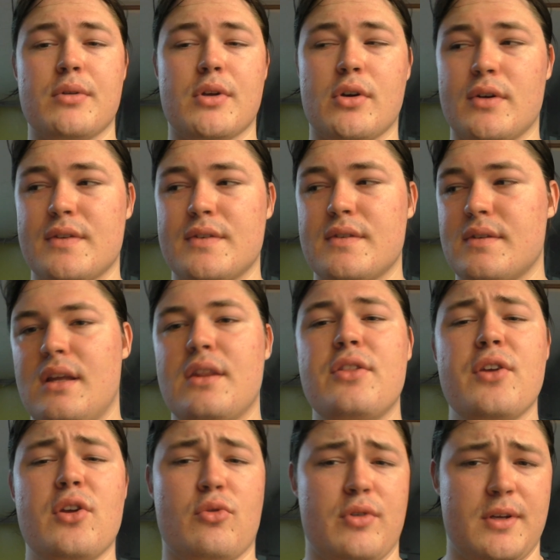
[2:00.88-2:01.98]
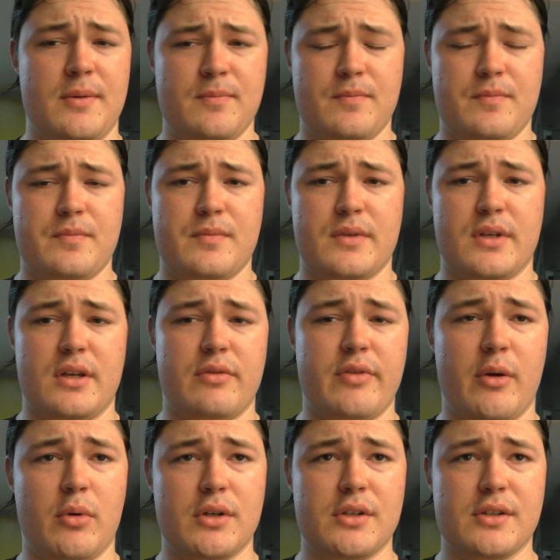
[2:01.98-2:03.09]
because in theory, if I
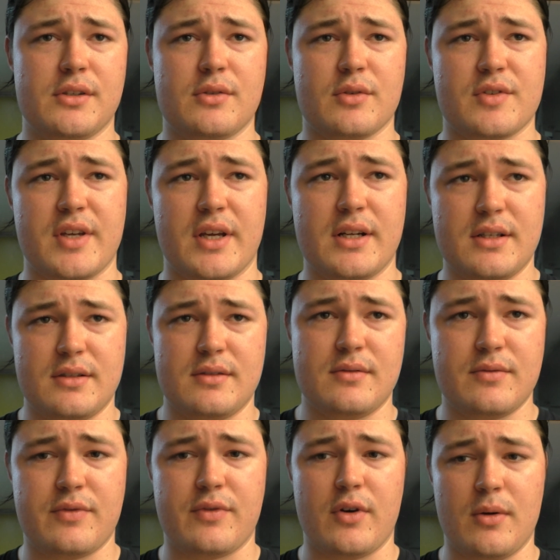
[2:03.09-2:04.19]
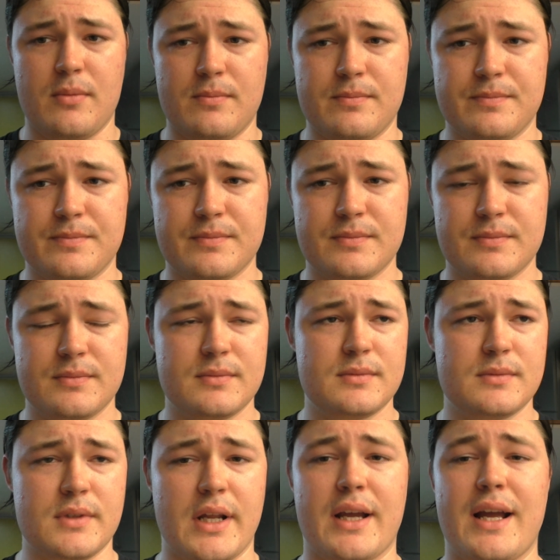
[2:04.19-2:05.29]
wanted to sell from,
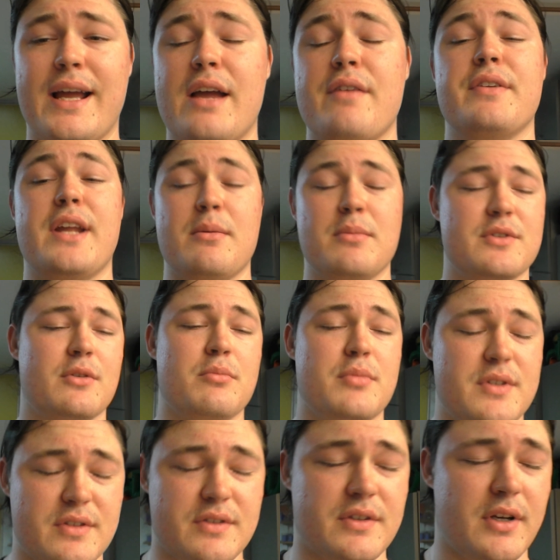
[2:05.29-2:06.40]
like, I have an Amazon business